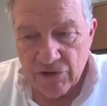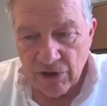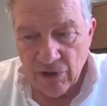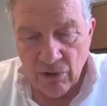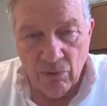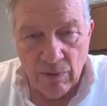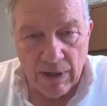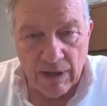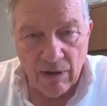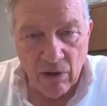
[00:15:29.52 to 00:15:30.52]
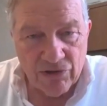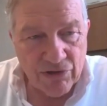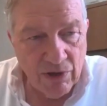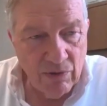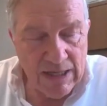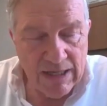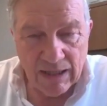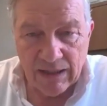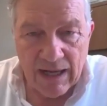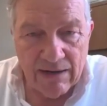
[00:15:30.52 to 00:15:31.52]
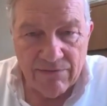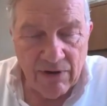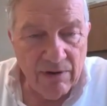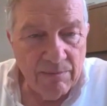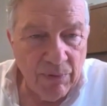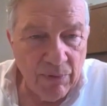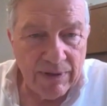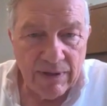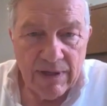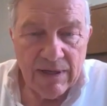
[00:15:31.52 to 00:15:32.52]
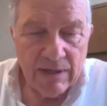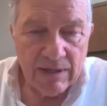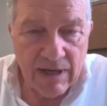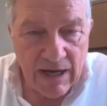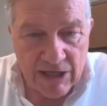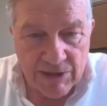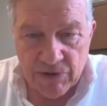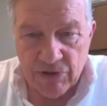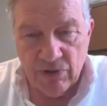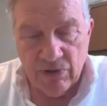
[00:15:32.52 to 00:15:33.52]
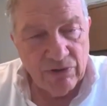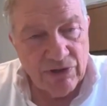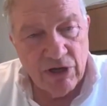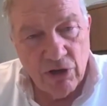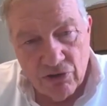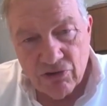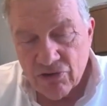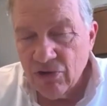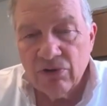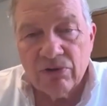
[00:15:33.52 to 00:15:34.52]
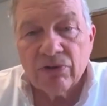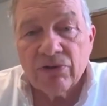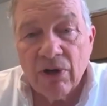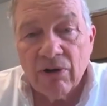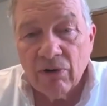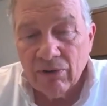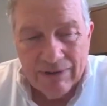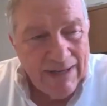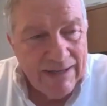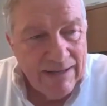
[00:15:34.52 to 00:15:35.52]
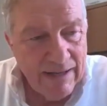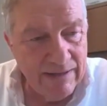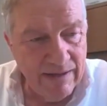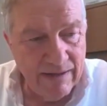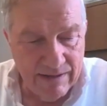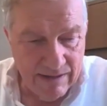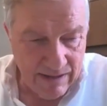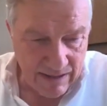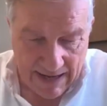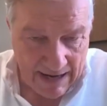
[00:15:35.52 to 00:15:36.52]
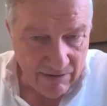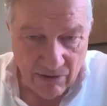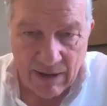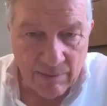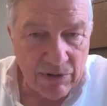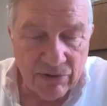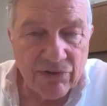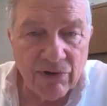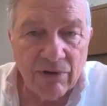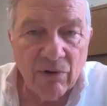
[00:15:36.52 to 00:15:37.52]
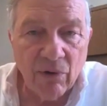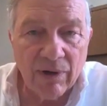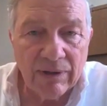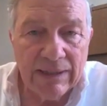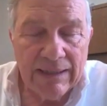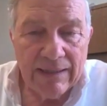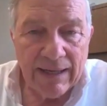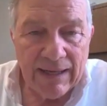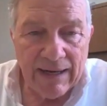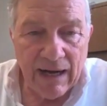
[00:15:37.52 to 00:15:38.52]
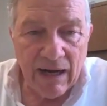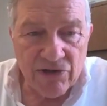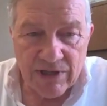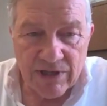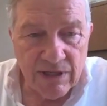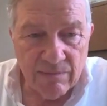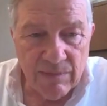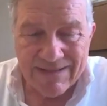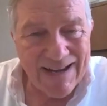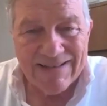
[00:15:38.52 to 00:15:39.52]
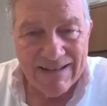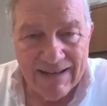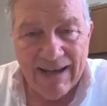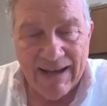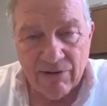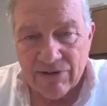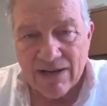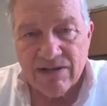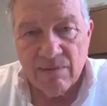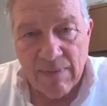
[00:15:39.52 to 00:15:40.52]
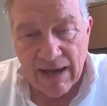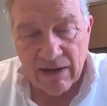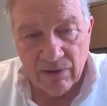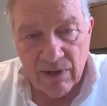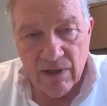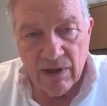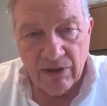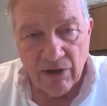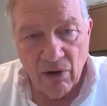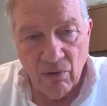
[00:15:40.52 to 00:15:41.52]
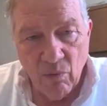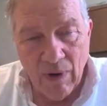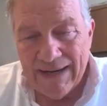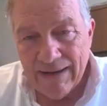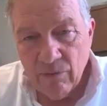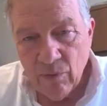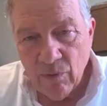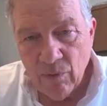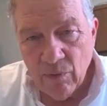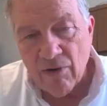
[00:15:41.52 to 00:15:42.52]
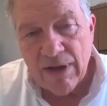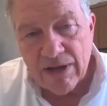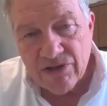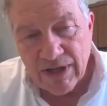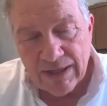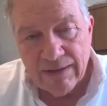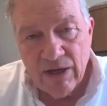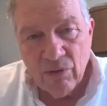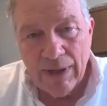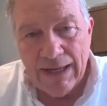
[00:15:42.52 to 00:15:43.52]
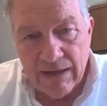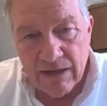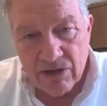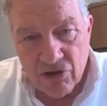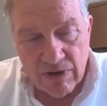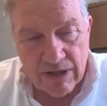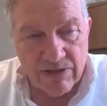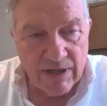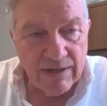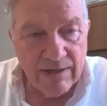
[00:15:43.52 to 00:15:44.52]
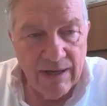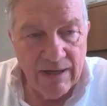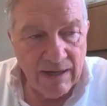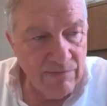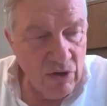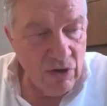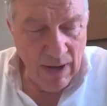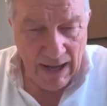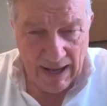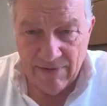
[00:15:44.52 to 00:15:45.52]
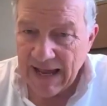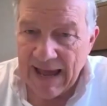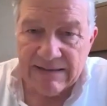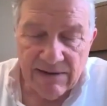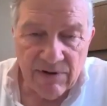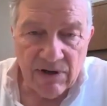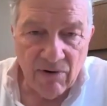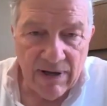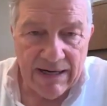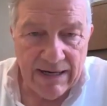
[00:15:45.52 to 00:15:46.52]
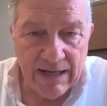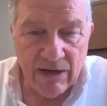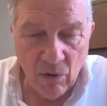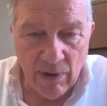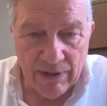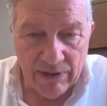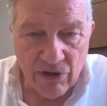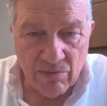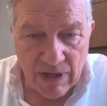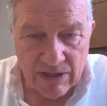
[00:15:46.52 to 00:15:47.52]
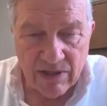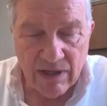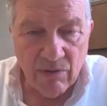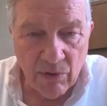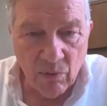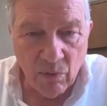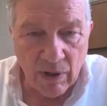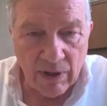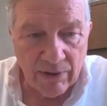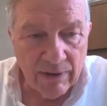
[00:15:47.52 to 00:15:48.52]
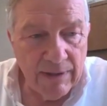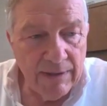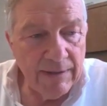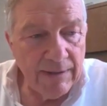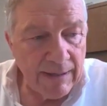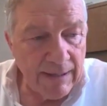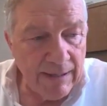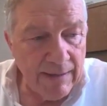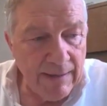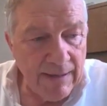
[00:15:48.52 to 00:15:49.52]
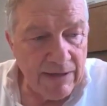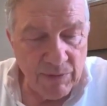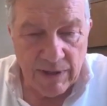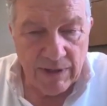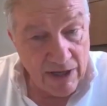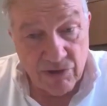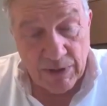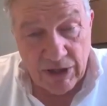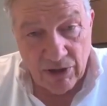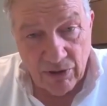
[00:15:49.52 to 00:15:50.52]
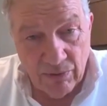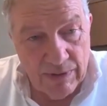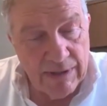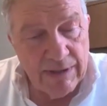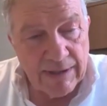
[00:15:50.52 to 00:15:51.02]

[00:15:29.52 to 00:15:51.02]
Also a lot of very important cosmeceuticals and nutraceuticals are in oil, and agrochemicals are in oil. And our system, it doesn't care, doesn't matter, what area it's in, what industry it's in. If you have an active ingredient in oil and you're mixing it with water, as we do,